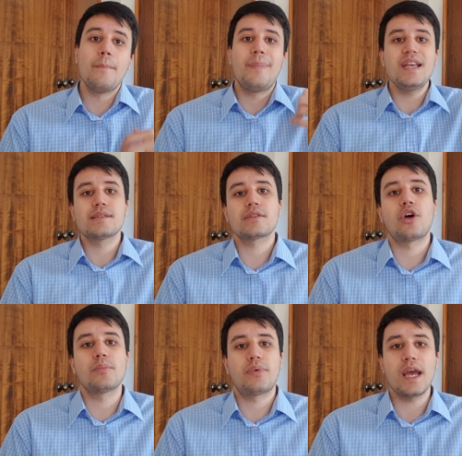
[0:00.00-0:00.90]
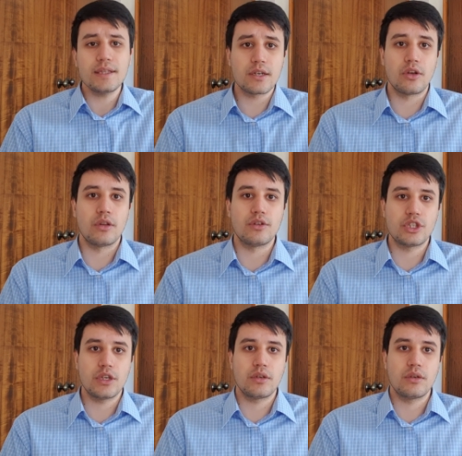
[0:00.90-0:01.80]
based on practical
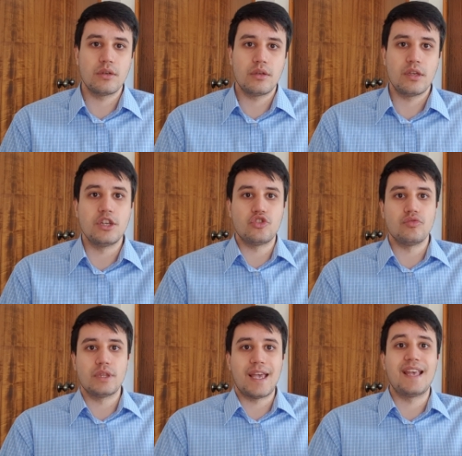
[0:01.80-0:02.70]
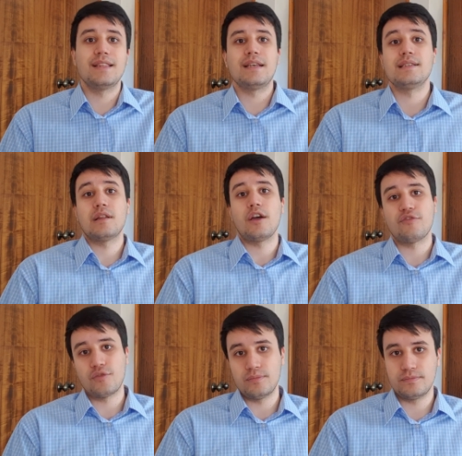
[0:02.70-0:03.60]
logic, he should end his life.